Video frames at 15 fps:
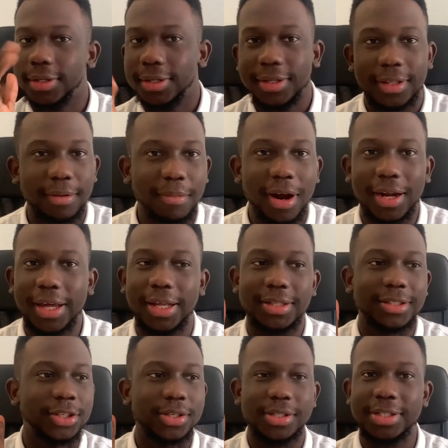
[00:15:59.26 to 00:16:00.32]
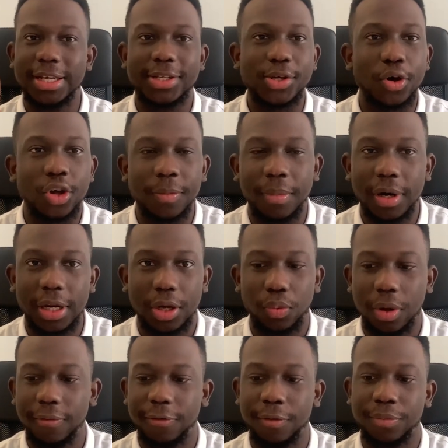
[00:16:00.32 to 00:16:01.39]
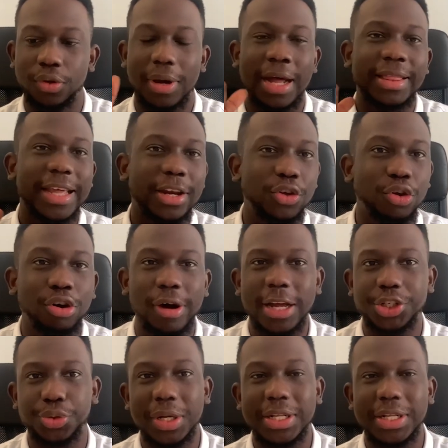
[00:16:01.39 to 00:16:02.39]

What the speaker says: The market just takes all your money away from you. And then you graduate